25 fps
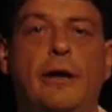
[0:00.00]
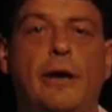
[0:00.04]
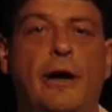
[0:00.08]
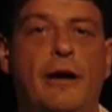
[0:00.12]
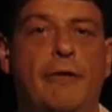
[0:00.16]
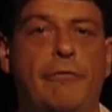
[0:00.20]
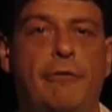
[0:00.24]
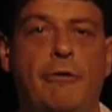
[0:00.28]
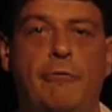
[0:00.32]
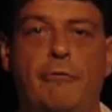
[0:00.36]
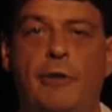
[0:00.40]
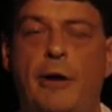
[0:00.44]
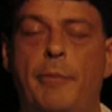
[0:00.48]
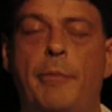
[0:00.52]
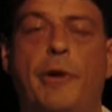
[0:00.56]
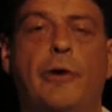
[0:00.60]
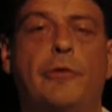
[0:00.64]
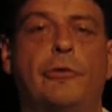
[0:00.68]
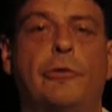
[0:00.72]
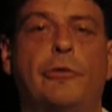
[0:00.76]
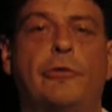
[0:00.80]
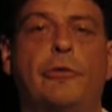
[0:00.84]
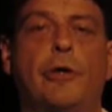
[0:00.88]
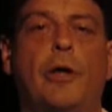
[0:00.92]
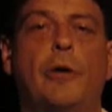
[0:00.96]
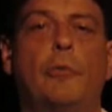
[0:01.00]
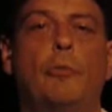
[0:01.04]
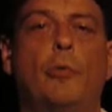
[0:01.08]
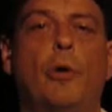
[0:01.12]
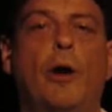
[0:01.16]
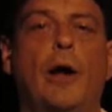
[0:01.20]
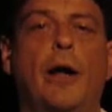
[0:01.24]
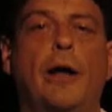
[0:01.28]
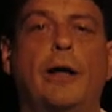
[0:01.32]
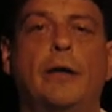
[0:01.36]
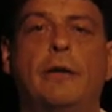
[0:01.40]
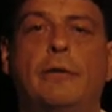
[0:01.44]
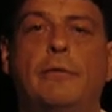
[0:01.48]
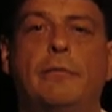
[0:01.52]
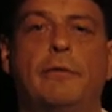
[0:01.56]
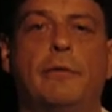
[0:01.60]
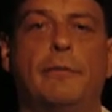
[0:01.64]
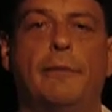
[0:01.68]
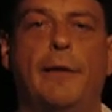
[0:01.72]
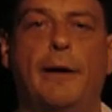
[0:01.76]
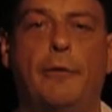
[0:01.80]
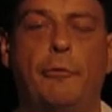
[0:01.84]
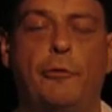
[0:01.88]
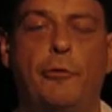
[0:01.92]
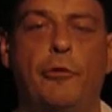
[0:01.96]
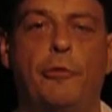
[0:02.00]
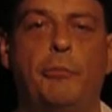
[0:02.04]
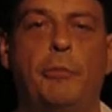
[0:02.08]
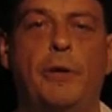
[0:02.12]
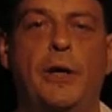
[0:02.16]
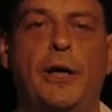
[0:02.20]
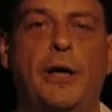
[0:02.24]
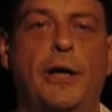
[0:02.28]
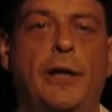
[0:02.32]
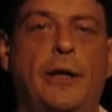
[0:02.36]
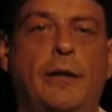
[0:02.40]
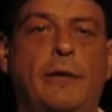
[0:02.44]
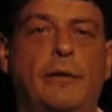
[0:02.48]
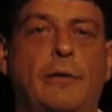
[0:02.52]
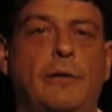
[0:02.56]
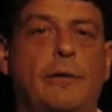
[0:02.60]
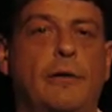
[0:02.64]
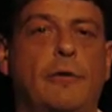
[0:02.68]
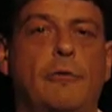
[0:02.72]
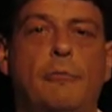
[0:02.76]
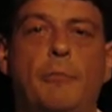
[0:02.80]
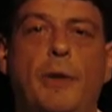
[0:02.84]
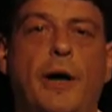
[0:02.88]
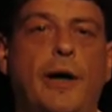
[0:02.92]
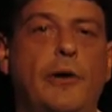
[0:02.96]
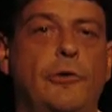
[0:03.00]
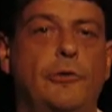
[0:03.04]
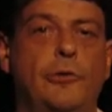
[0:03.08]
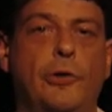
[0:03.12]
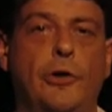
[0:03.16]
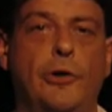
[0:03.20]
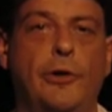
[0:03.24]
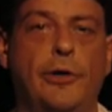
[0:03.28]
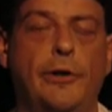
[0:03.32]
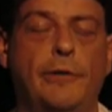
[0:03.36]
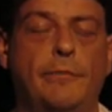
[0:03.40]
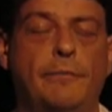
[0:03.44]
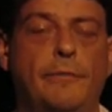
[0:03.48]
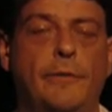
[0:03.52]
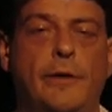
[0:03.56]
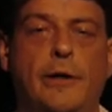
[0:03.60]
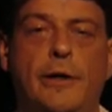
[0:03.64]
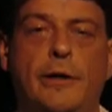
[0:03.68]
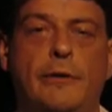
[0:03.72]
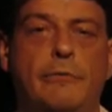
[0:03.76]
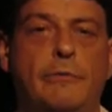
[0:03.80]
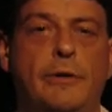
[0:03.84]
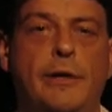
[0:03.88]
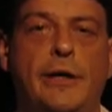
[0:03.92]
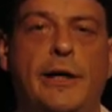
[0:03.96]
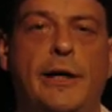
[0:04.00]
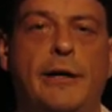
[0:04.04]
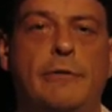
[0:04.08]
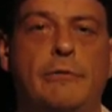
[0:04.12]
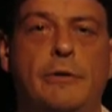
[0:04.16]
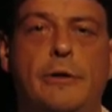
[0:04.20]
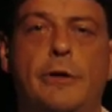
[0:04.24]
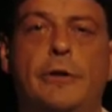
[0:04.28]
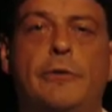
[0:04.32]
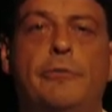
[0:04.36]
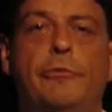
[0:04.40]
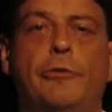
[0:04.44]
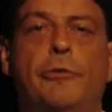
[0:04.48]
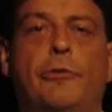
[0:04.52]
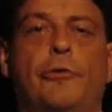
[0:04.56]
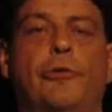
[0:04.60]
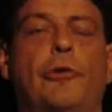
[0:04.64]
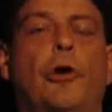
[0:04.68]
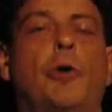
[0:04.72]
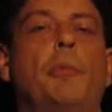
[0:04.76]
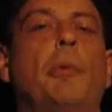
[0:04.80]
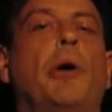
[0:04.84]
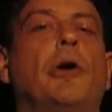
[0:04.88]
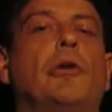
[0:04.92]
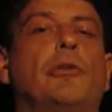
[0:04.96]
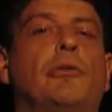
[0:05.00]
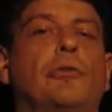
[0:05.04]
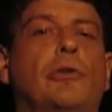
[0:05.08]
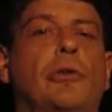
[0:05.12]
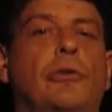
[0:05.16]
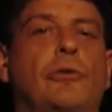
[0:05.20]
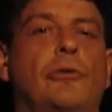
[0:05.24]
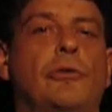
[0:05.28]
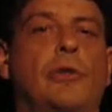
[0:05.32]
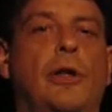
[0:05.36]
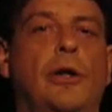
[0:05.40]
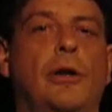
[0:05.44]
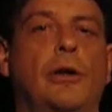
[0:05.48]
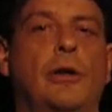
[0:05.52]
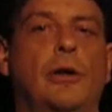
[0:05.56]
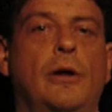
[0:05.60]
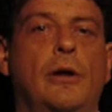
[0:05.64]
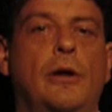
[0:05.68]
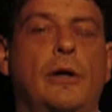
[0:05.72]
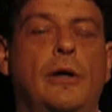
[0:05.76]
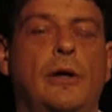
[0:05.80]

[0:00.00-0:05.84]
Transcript: I feel very much the same way, that was the beginning of my journey. I really have learned so much since then.